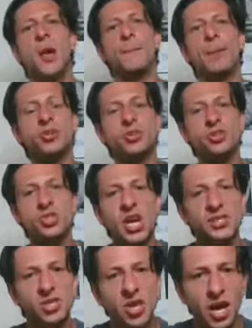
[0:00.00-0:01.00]
but you're
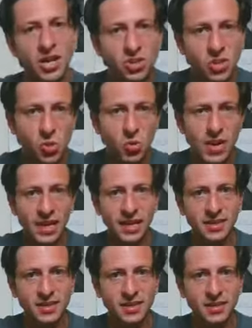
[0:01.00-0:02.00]
just not doing
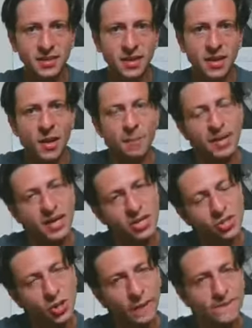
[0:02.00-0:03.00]
it
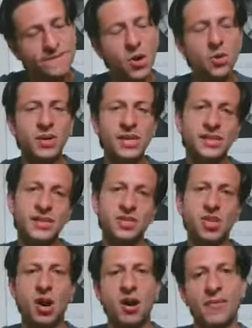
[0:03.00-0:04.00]
because your focus is
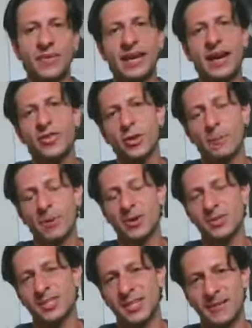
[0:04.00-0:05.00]
on the other
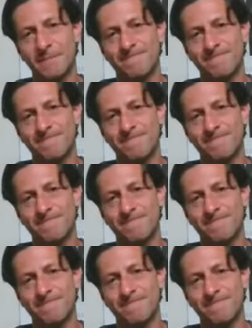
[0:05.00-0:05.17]
person.